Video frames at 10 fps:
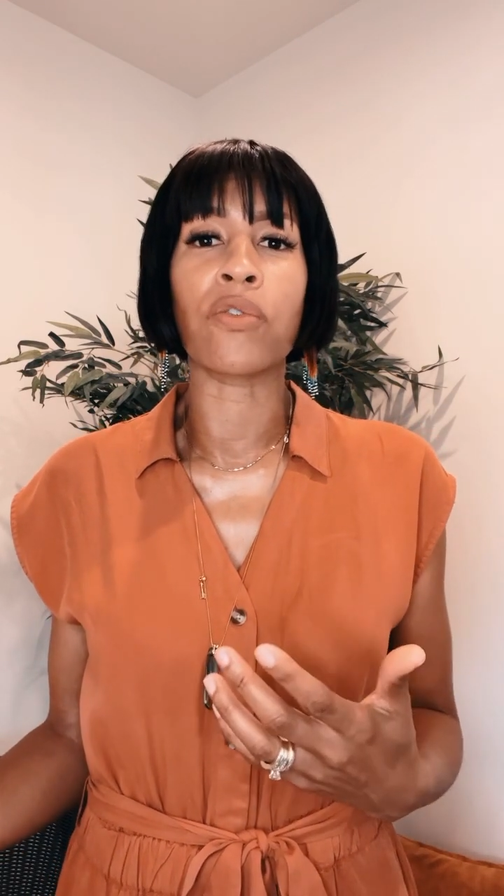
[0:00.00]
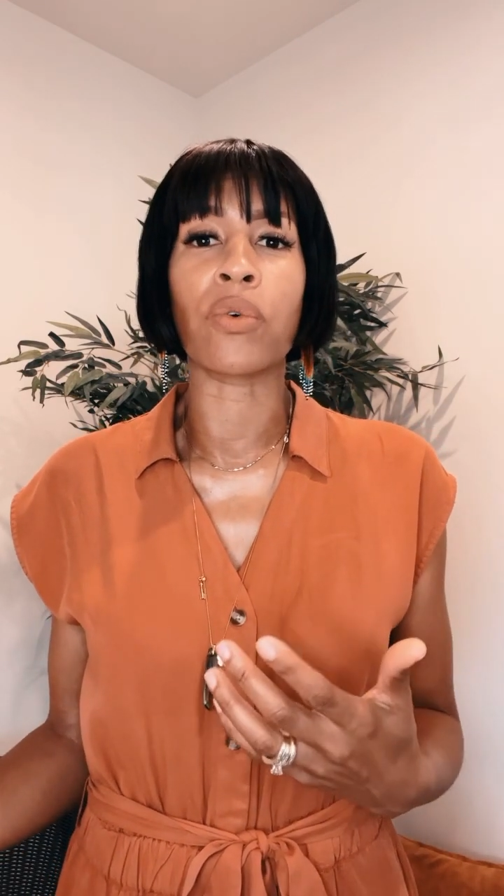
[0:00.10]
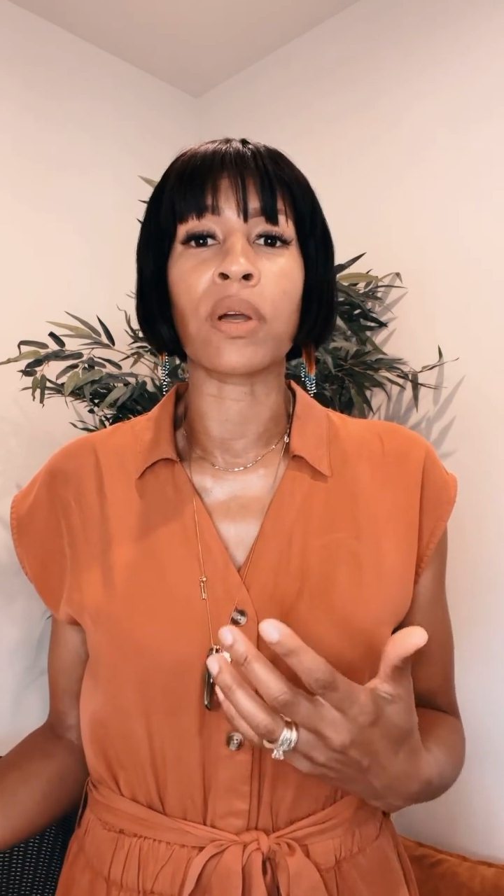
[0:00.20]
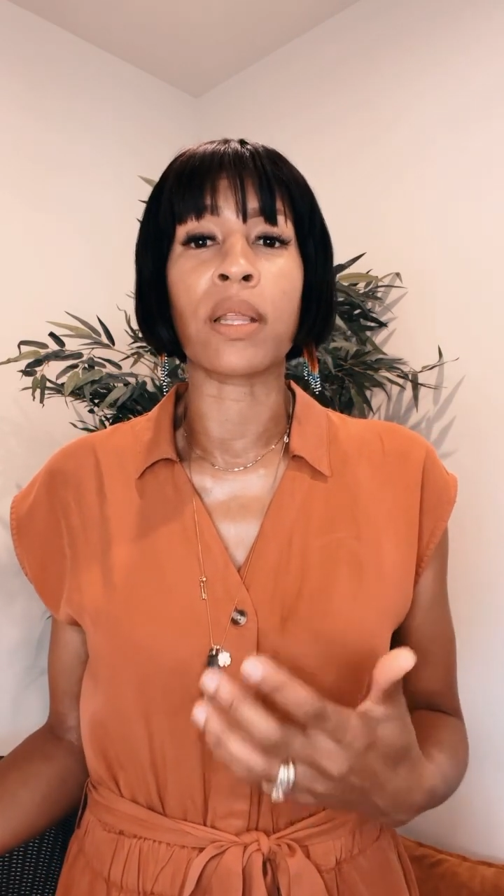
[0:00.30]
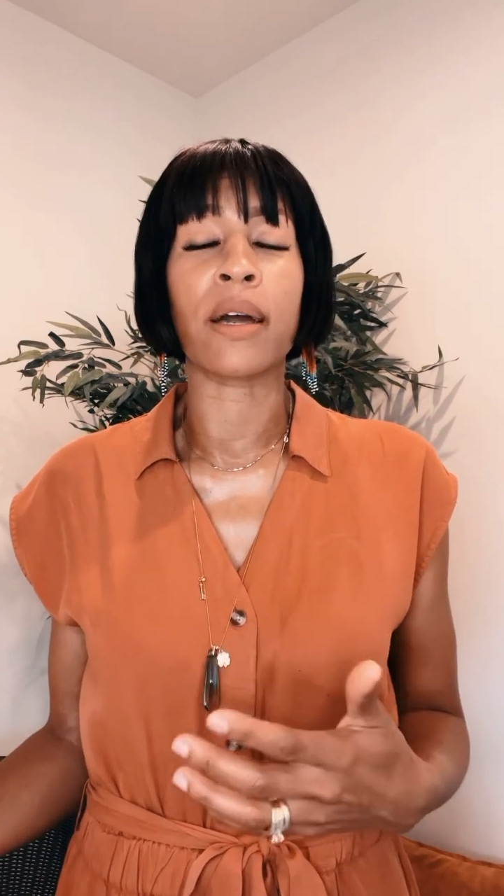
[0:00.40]

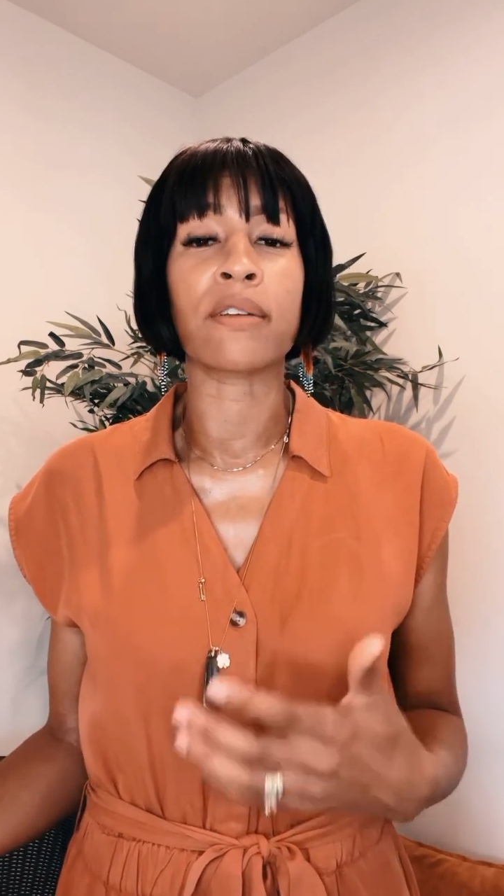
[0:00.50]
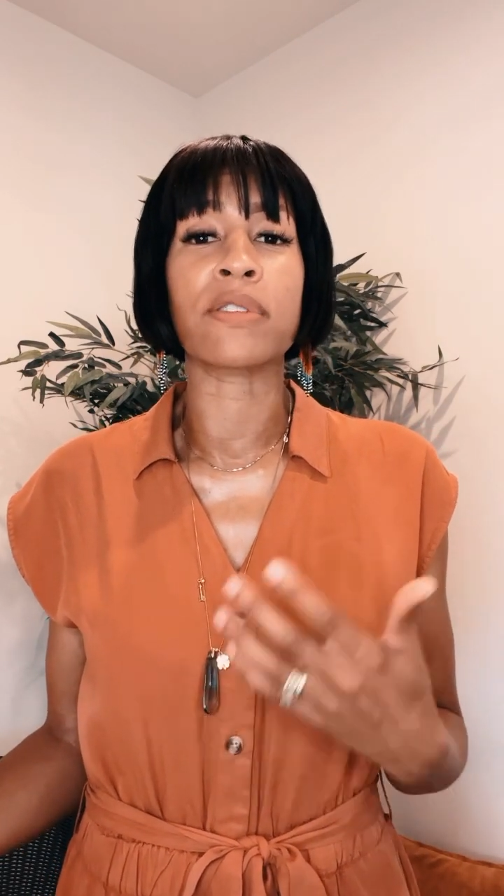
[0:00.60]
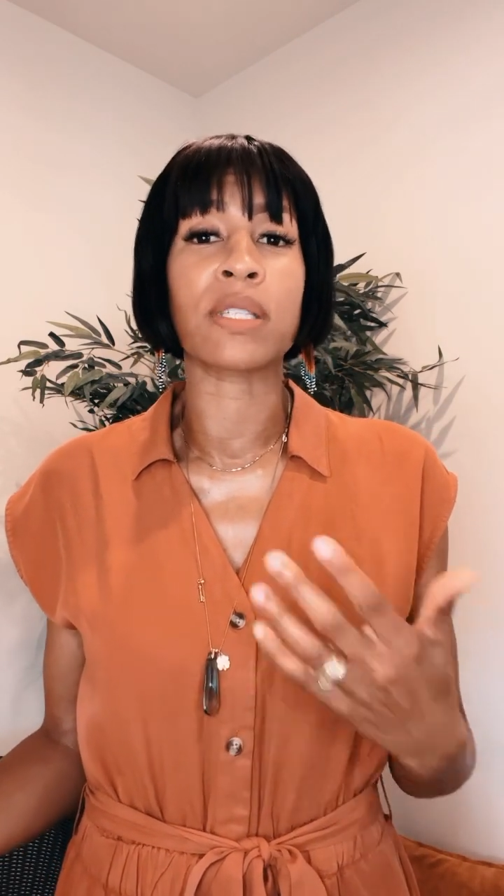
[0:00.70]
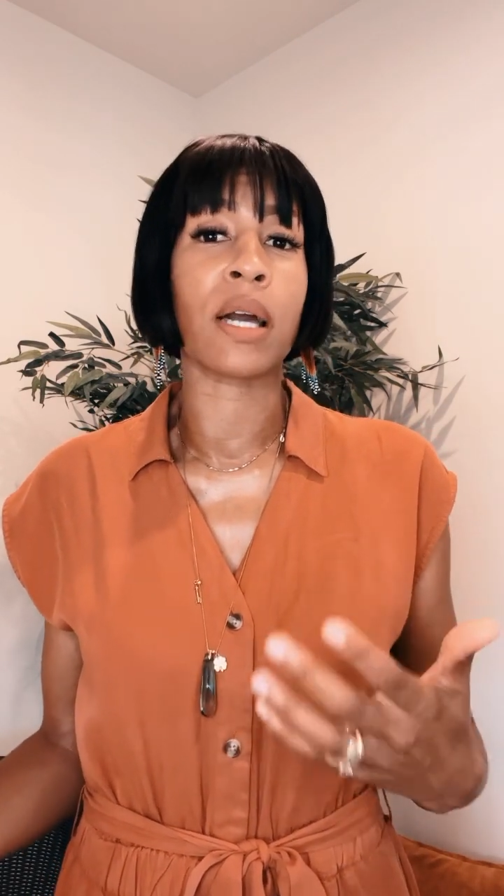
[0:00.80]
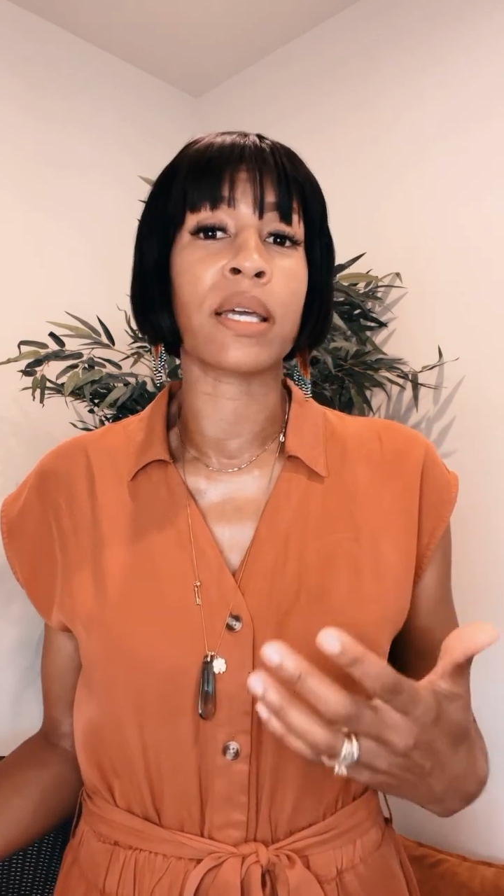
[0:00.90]
for a lot of
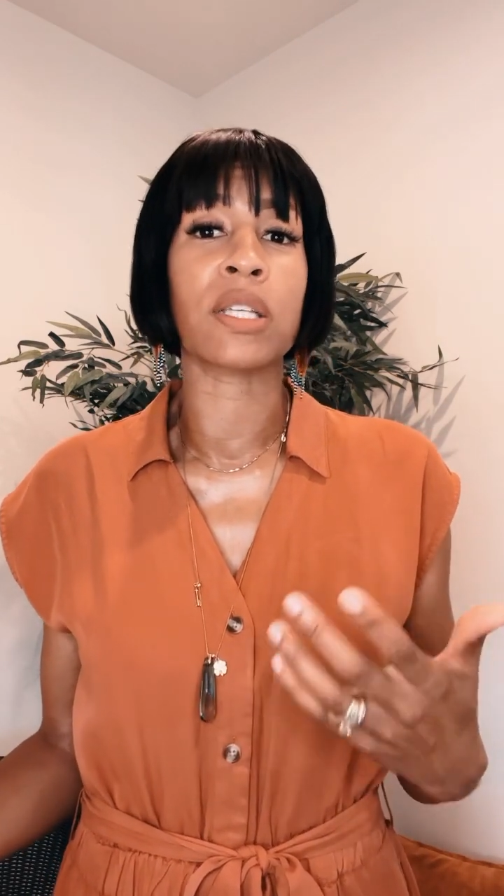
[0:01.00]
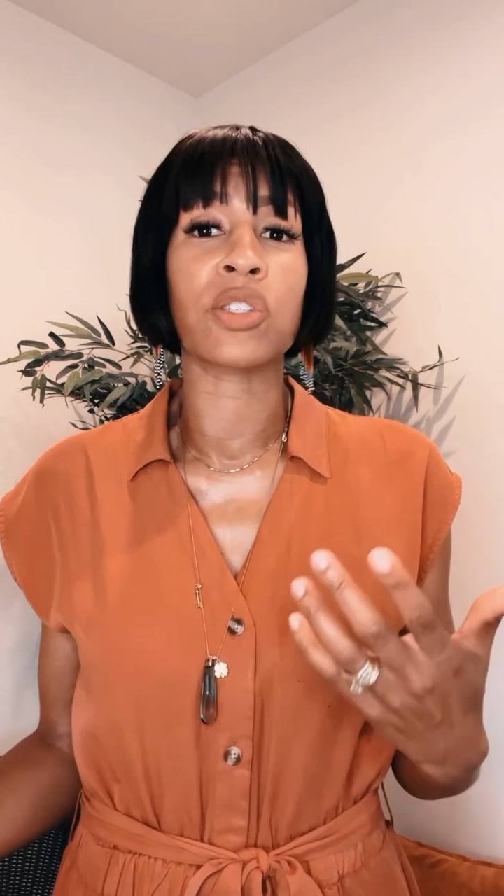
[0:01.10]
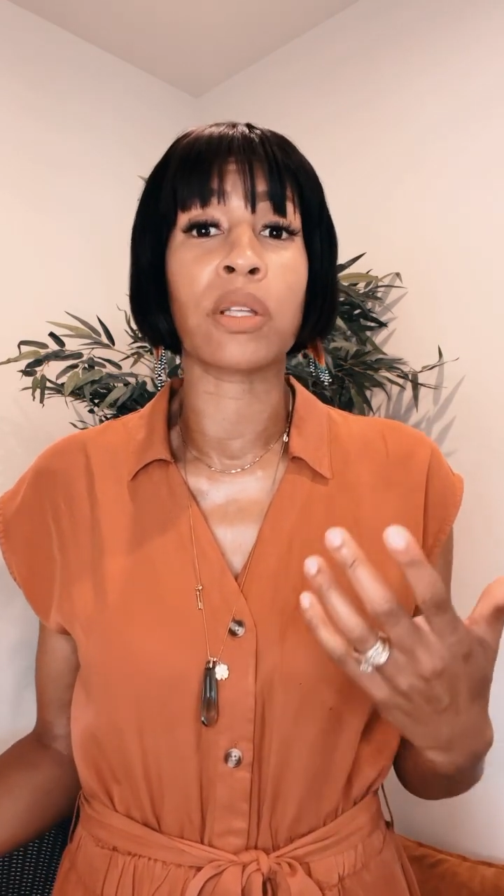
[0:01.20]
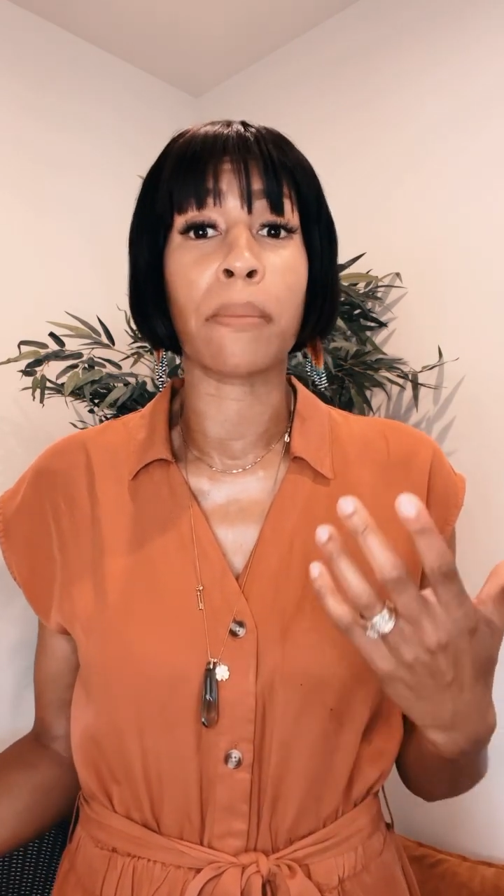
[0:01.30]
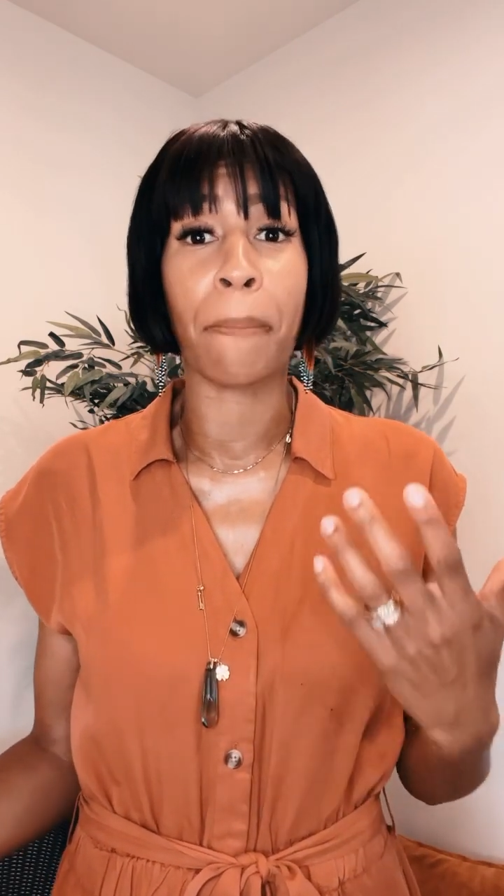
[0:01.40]

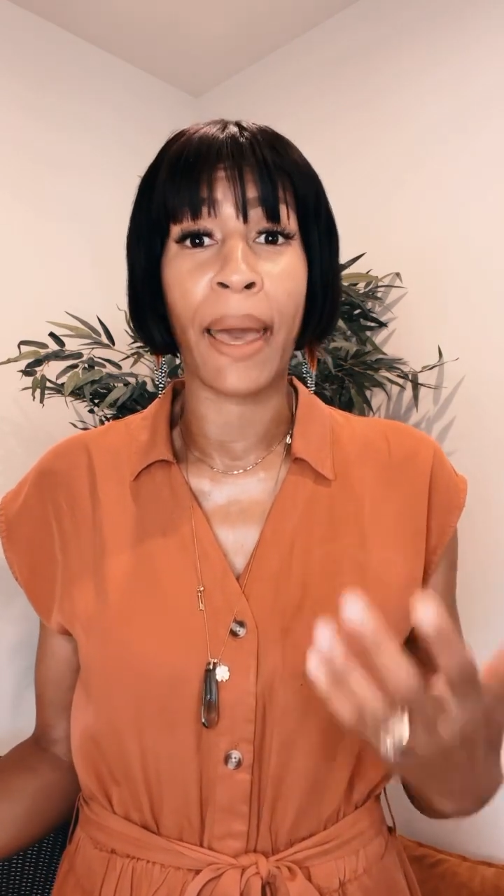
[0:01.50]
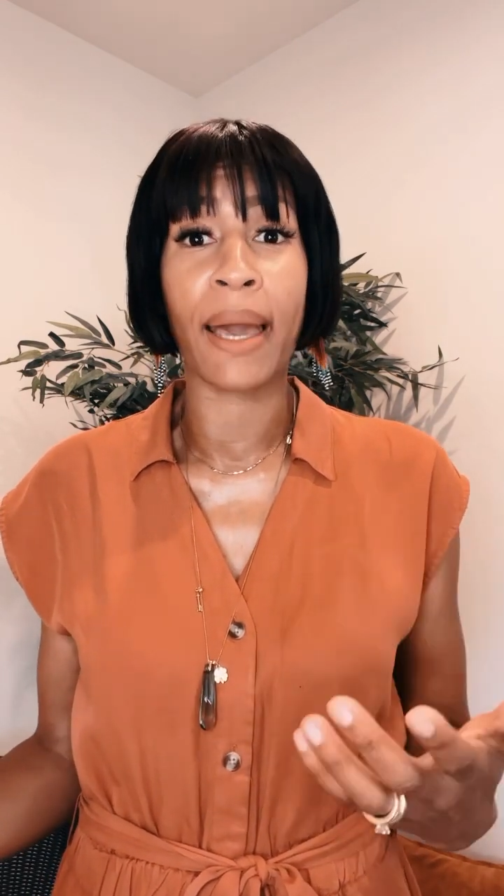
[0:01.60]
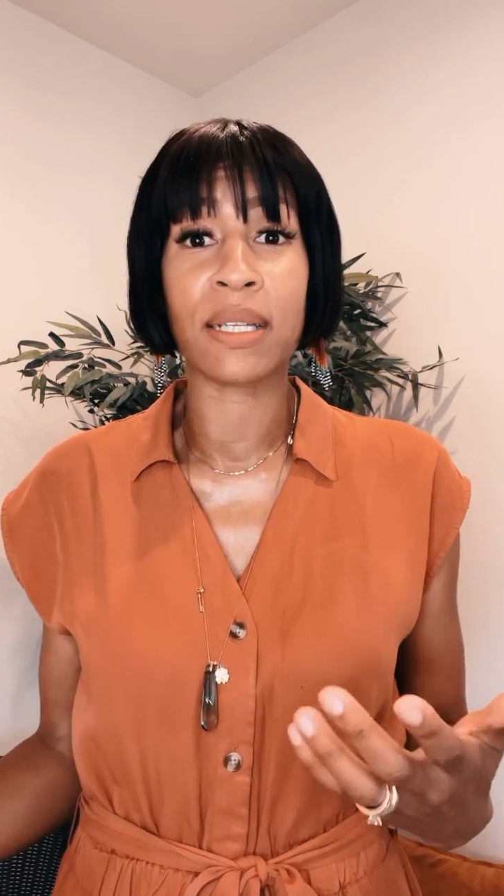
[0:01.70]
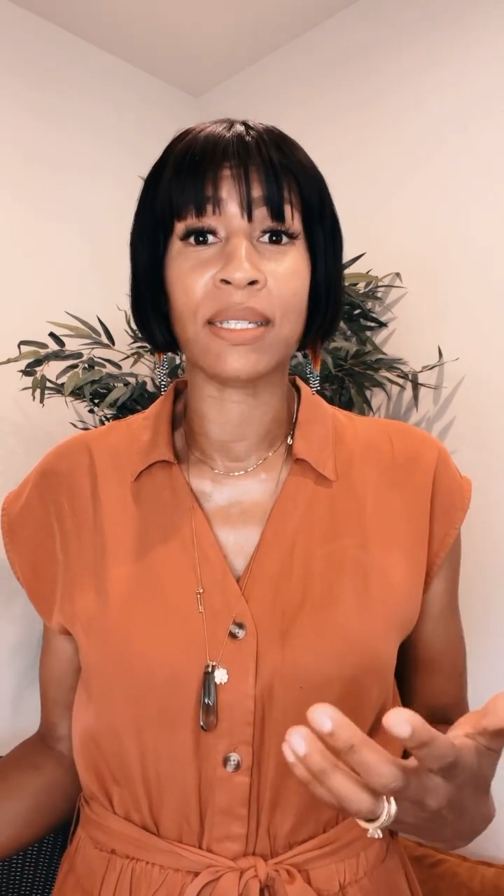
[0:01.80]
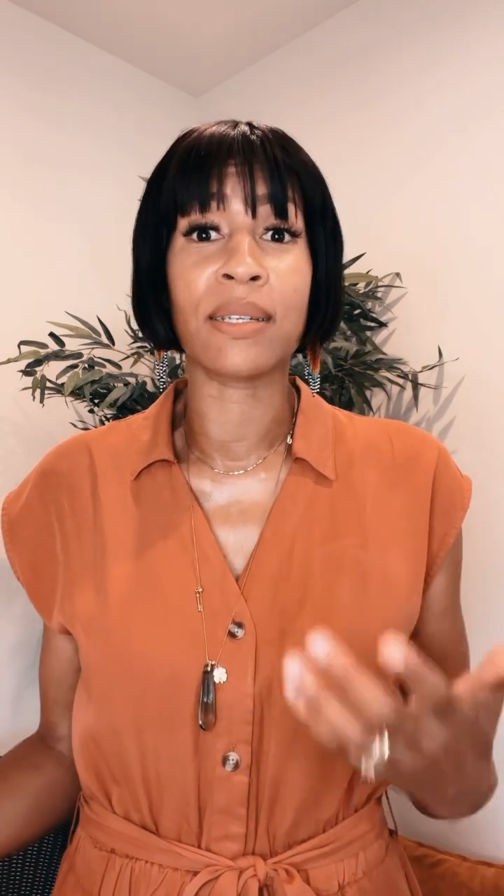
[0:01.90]

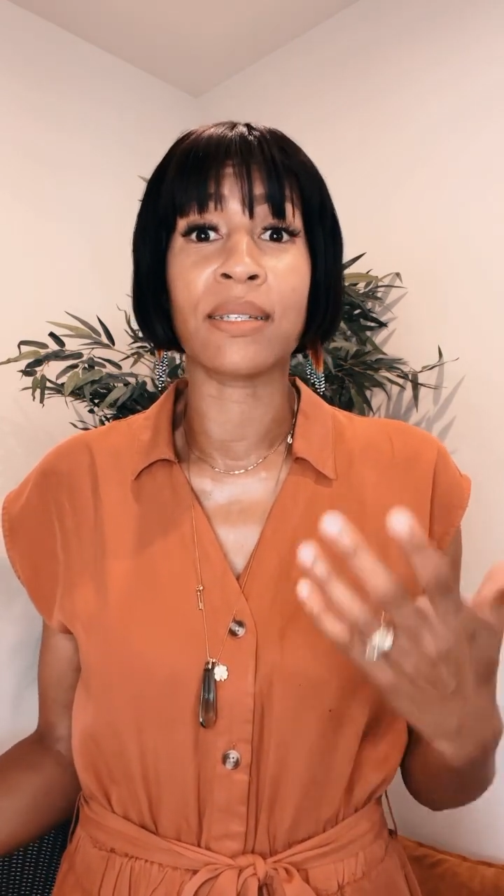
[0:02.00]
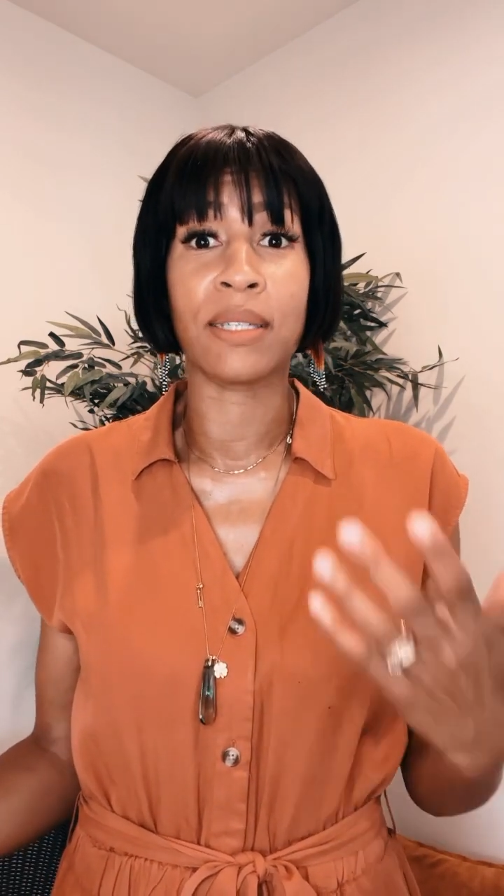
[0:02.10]
science-backed